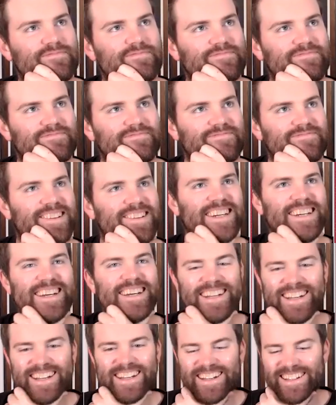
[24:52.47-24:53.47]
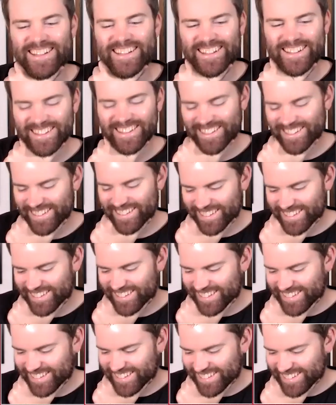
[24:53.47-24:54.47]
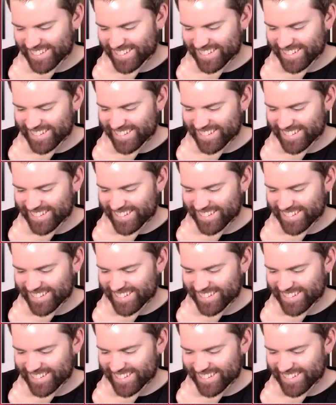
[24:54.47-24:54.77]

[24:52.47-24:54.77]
No words are spoken by the person on screen.